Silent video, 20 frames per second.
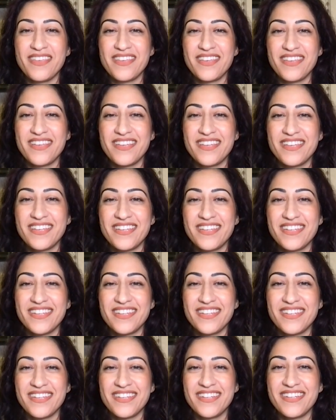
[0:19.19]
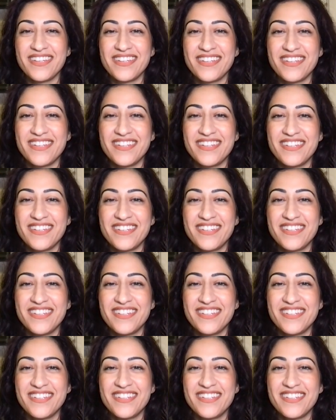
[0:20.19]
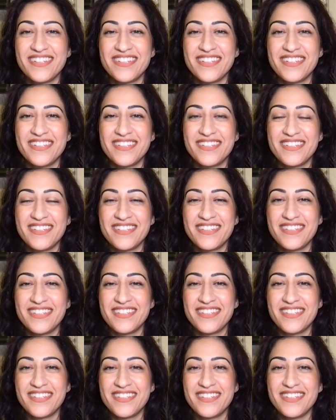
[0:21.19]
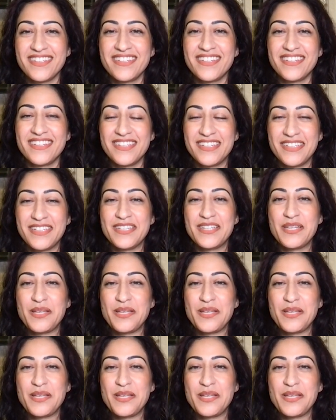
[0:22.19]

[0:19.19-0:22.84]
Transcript: (silent)